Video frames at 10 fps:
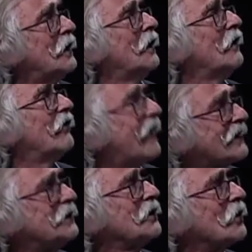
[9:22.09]
fatty
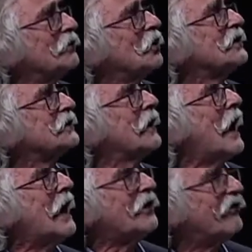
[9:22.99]
lobules,
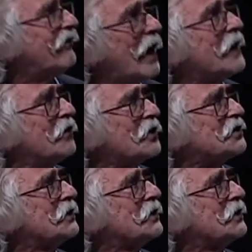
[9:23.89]
and fibers.